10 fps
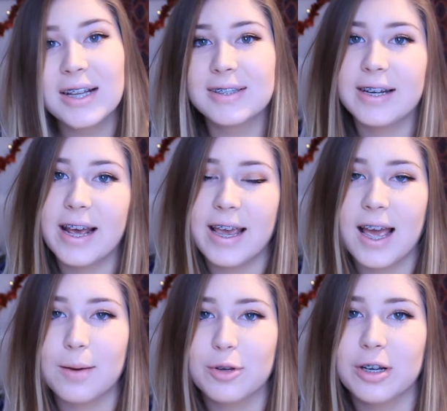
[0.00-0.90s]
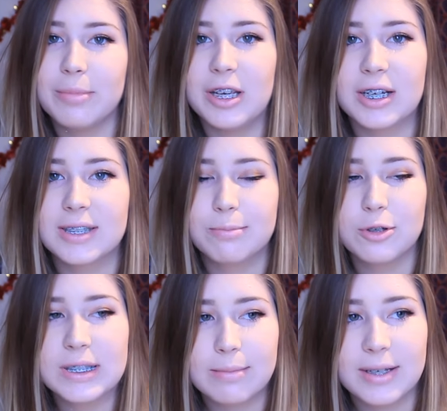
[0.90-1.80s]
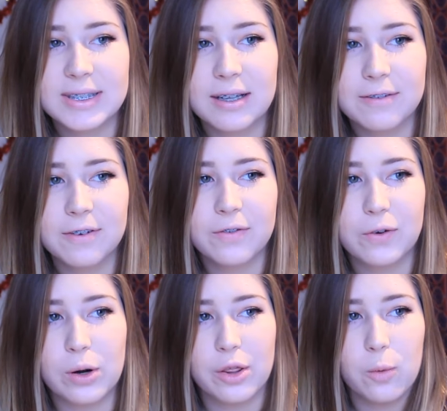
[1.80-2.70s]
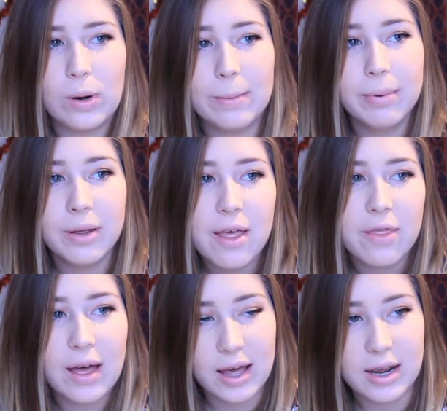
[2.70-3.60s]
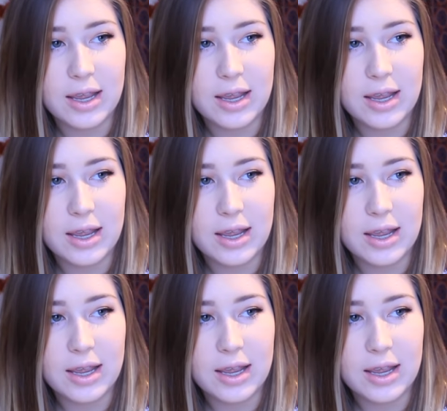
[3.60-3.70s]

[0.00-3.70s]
Today I'm gonna be exposing myself for the wimp that I